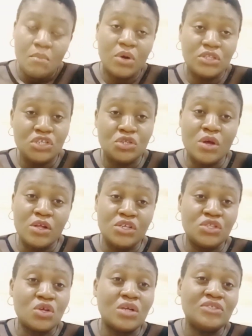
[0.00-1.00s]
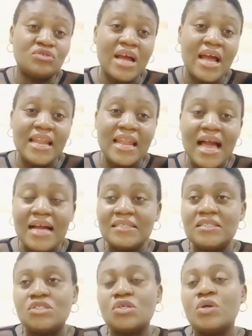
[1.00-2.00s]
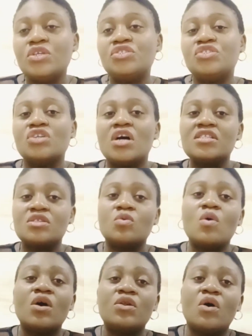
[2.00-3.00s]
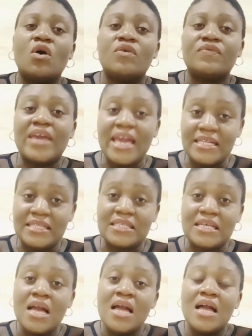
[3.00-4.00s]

But this one is on dry land, so it's just the one of gate